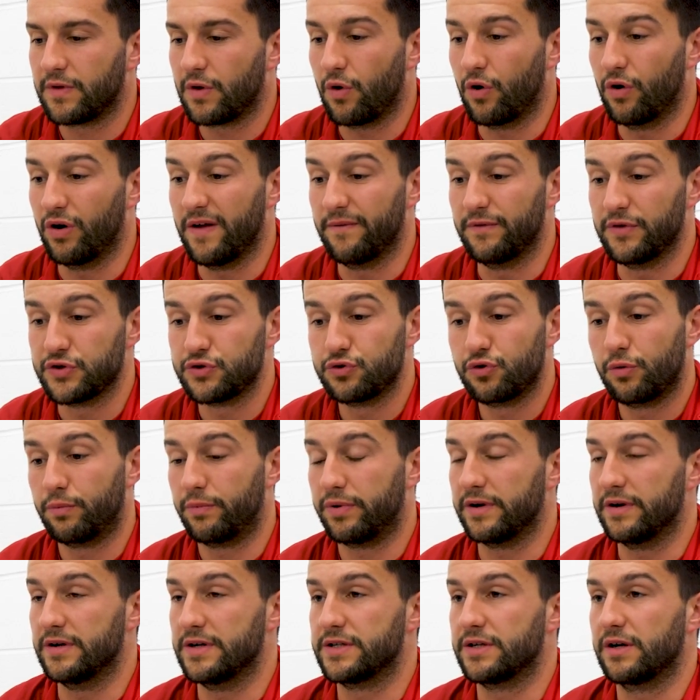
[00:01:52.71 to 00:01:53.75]
Or if there's no
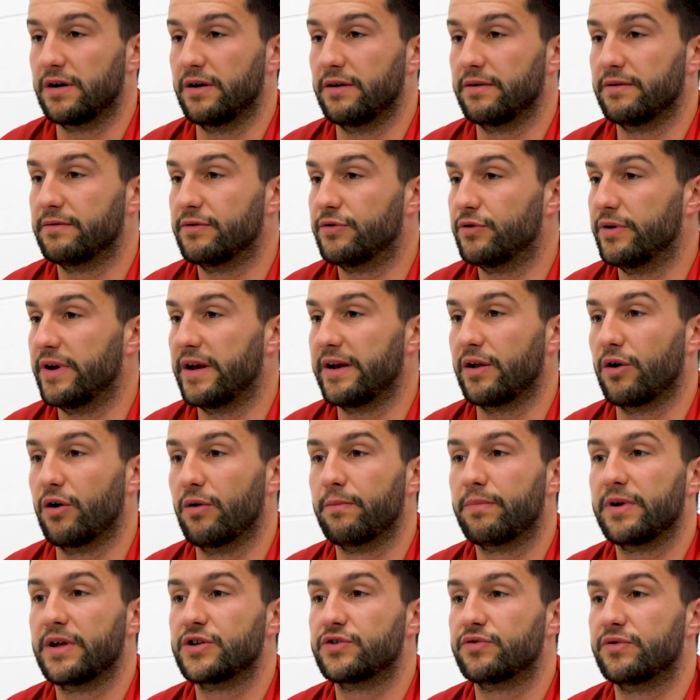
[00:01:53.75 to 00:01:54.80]
players that are doing any
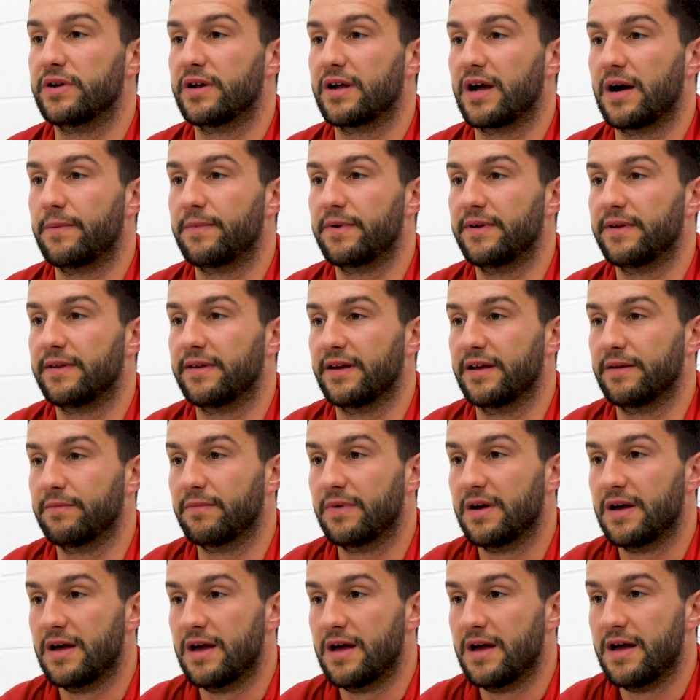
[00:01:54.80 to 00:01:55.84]
on-pitch rehab at the
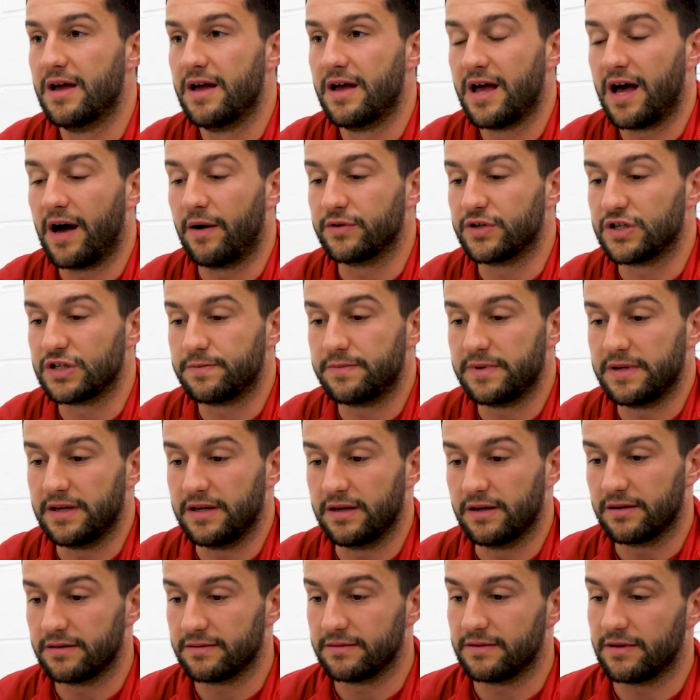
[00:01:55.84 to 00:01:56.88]
time, I'll just
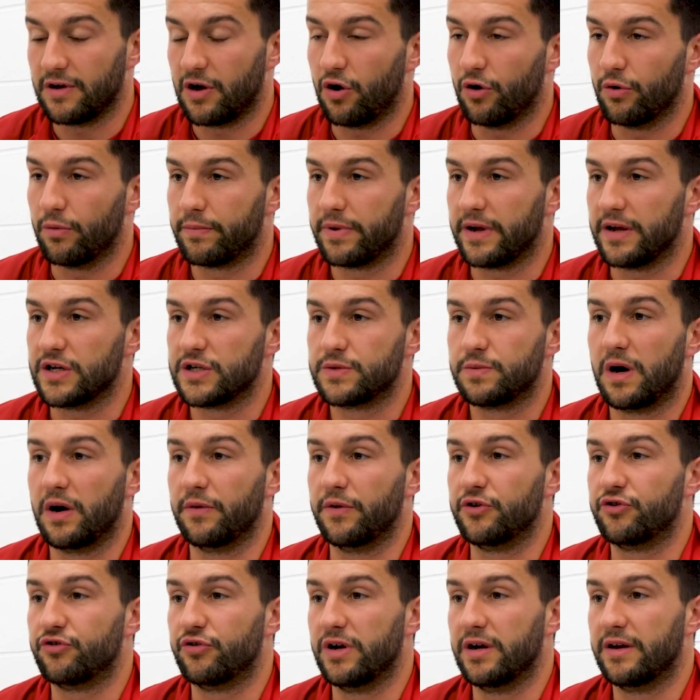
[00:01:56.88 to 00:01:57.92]
be on pitch while
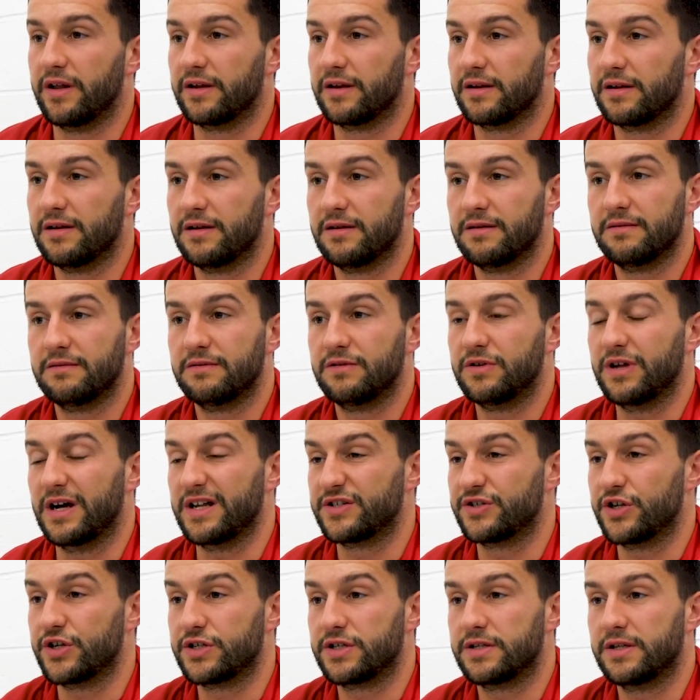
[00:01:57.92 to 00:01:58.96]
they're training,
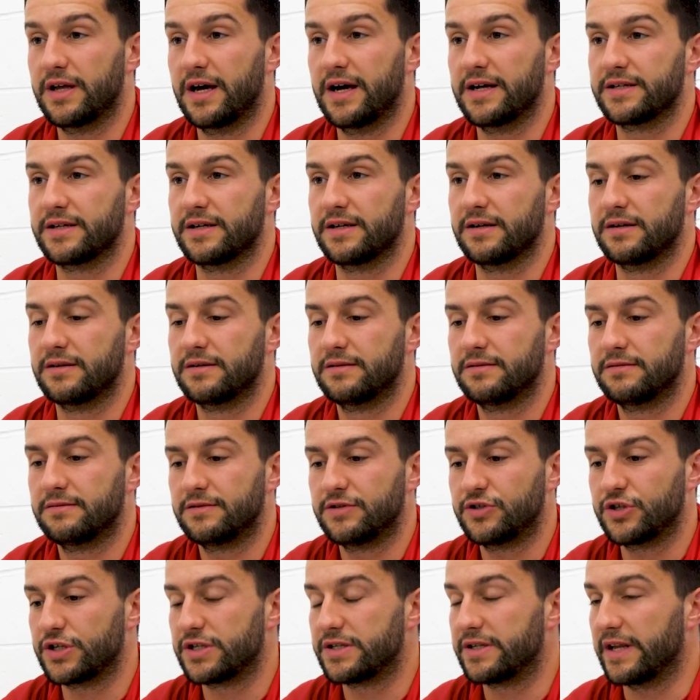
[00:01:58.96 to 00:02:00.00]
just
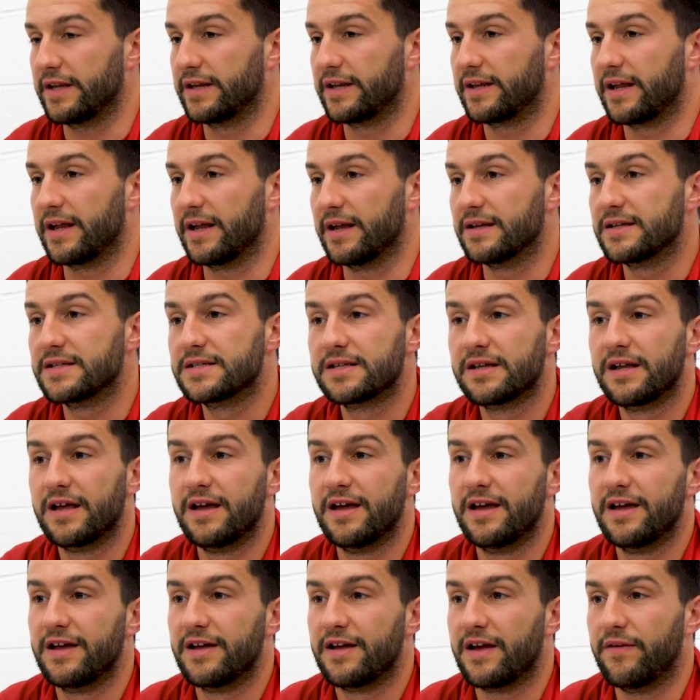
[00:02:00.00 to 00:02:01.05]
in case
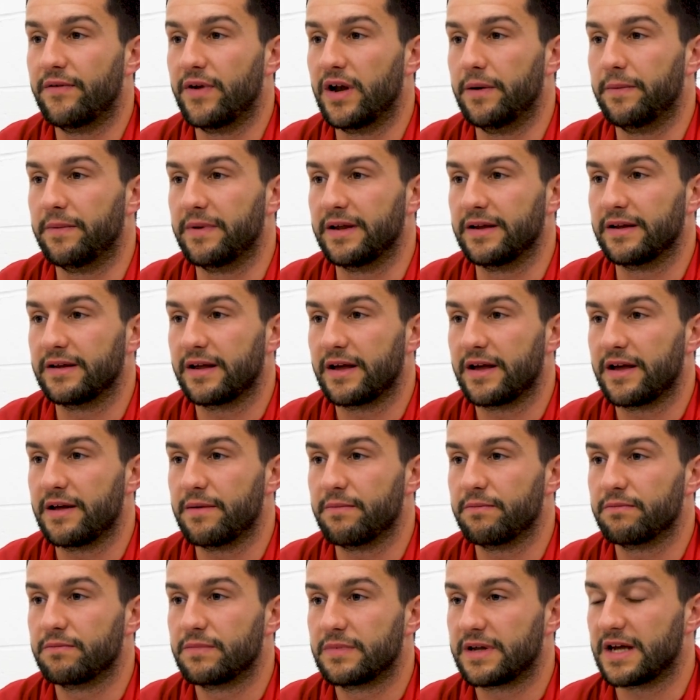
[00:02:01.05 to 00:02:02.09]
if anybody
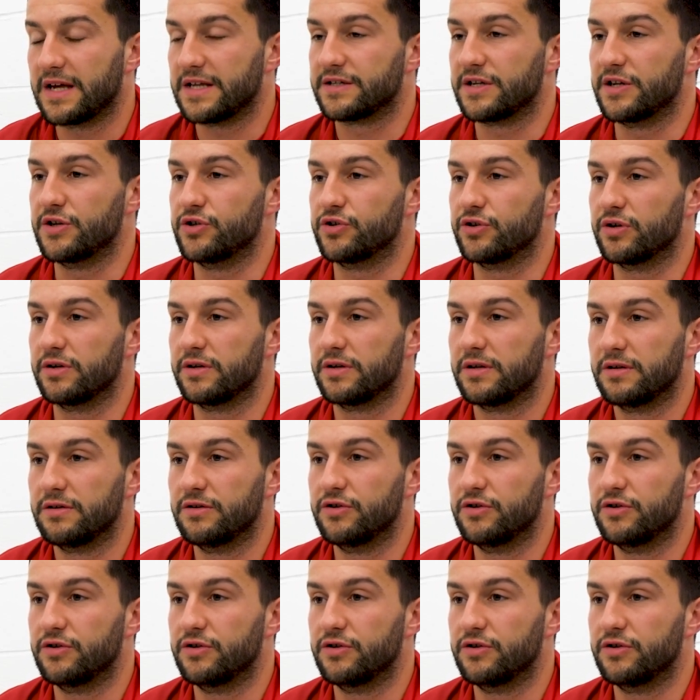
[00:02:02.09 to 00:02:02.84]
gets injured